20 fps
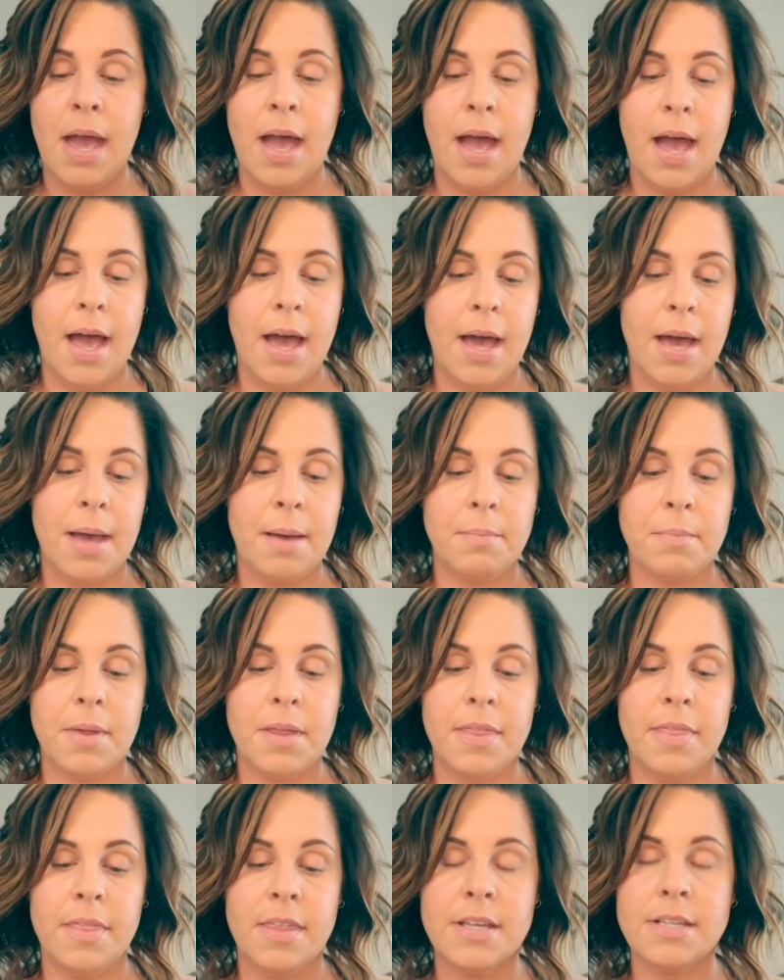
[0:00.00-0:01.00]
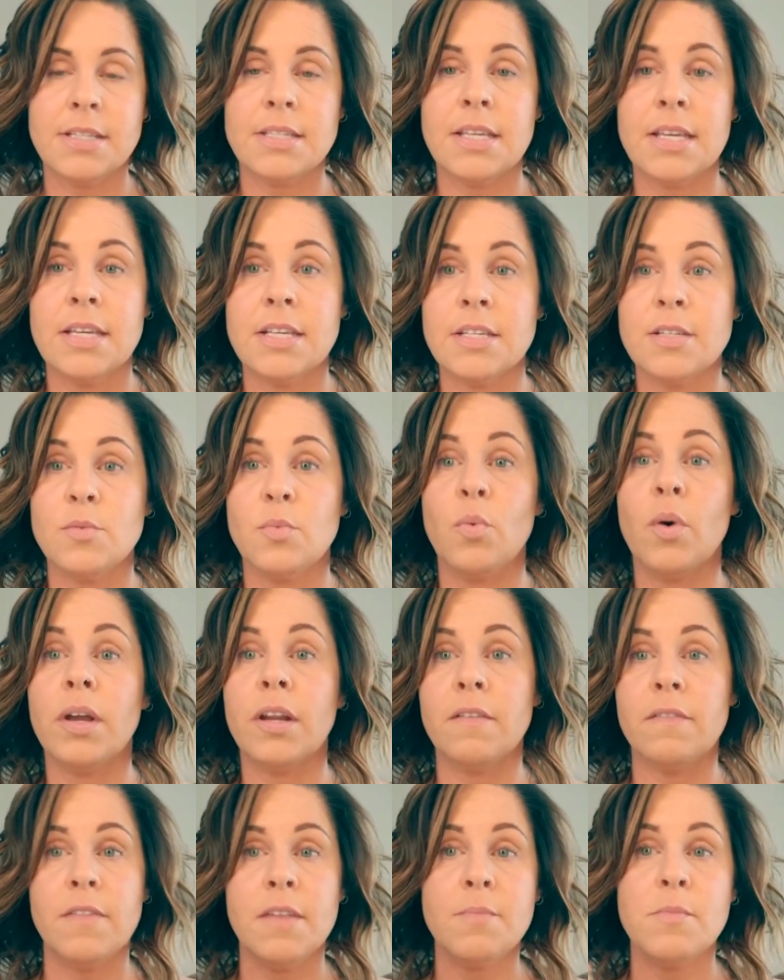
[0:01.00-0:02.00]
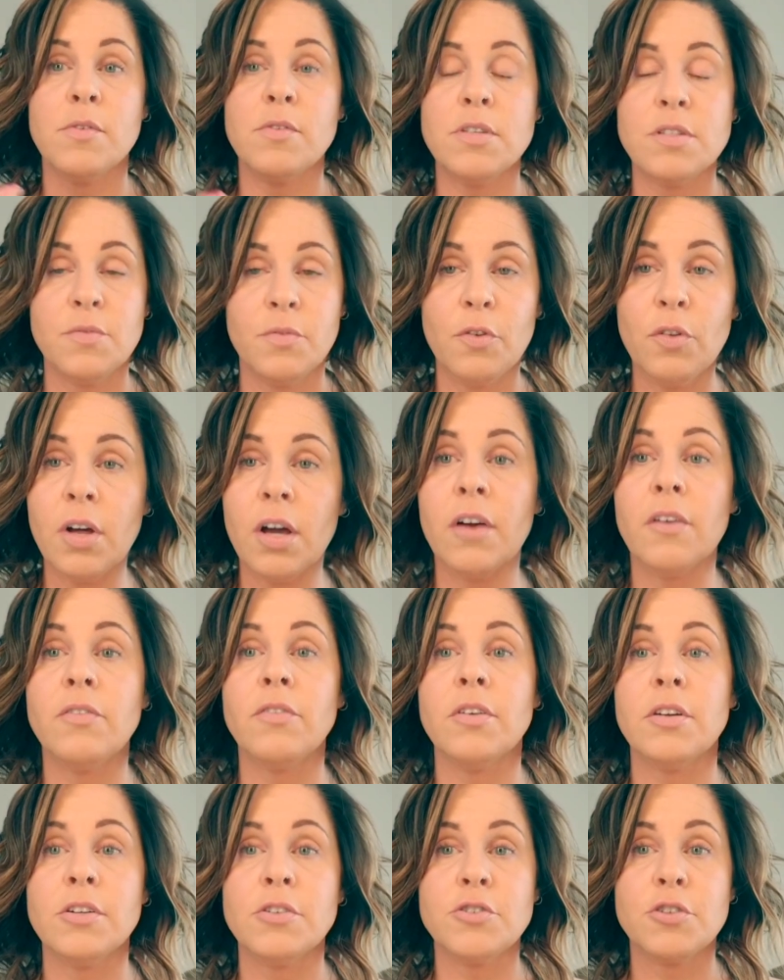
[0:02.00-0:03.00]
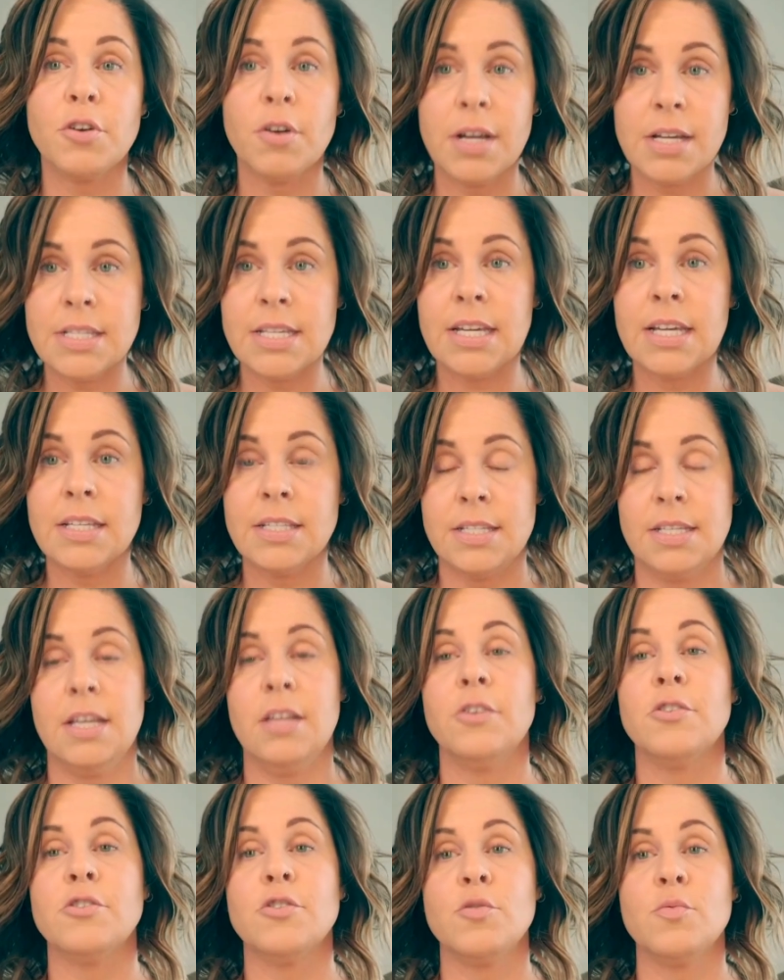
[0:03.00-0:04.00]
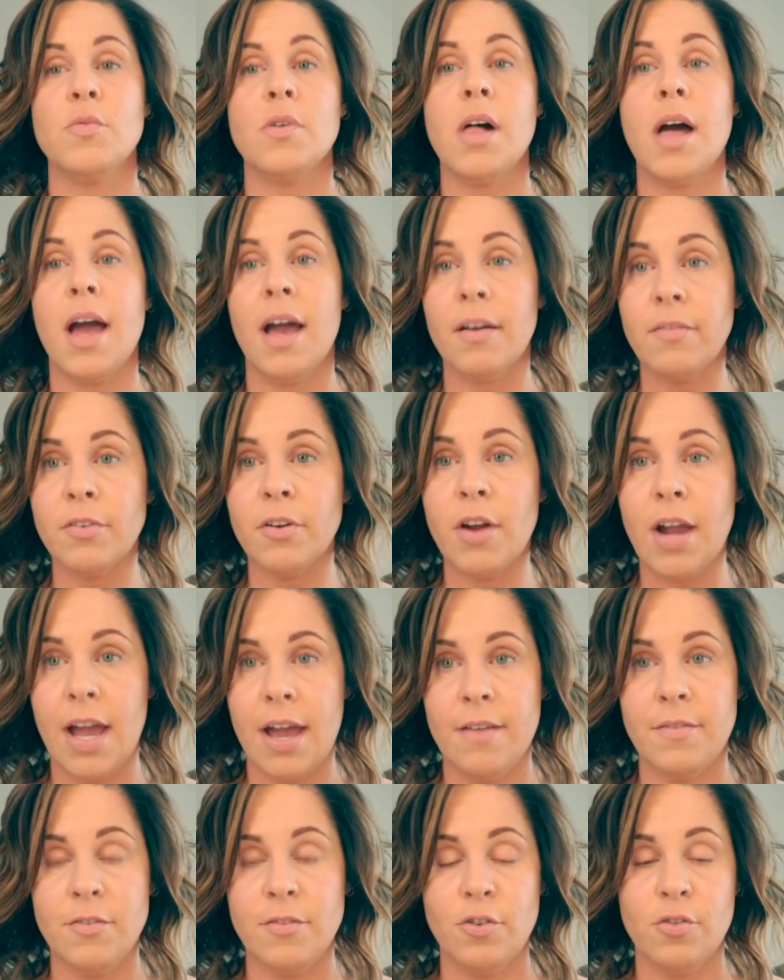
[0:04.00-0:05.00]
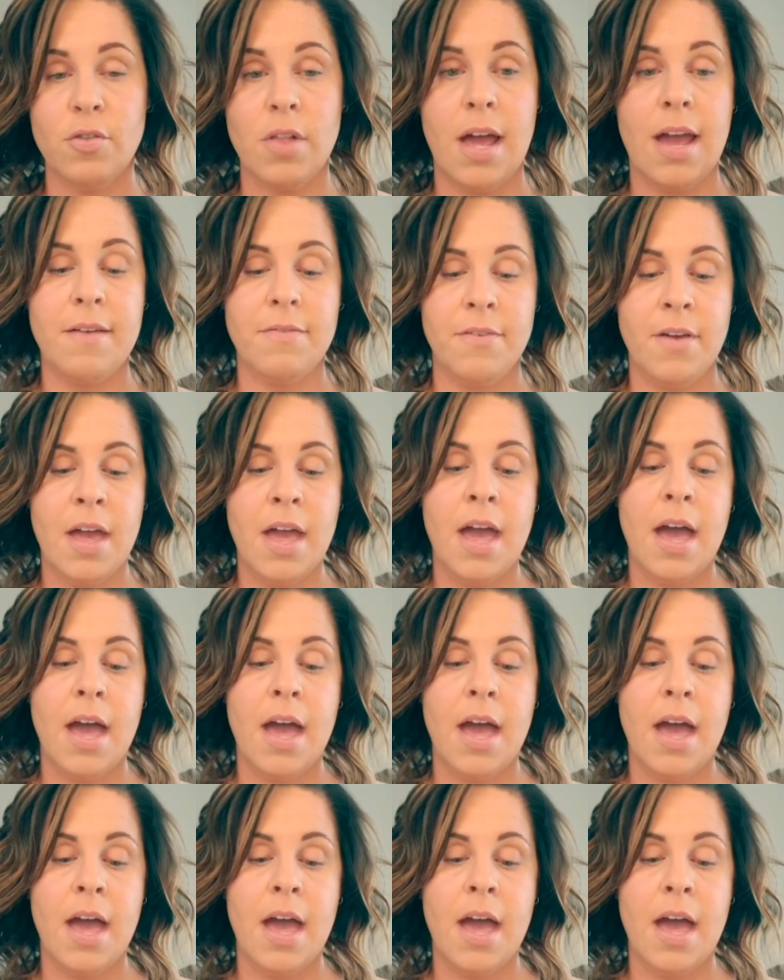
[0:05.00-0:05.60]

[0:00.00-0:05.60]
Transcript: Um, this is one of the most full coverage, crazy concealers you will ever have in your life.